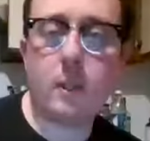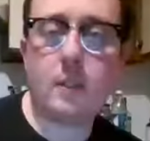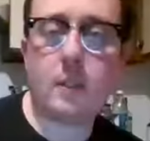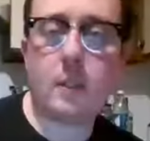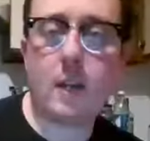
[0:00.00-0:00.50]

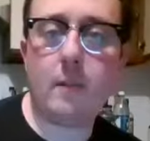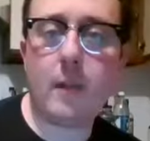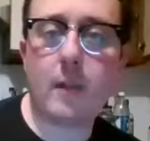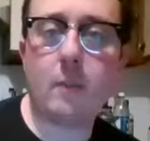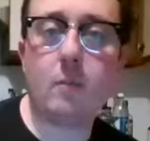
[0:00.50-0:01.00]
Is a lot of
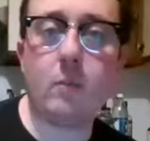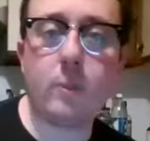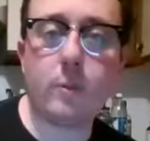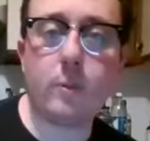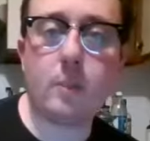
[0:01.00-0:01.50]
that going to
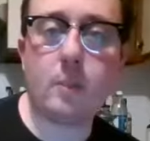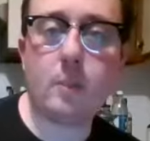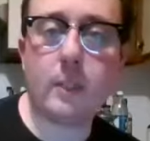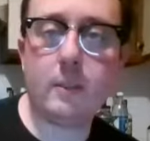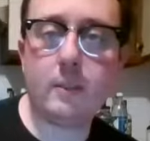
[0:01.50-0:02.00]
reduce a little
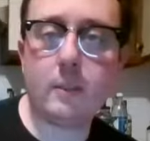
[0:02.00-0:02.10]
bit?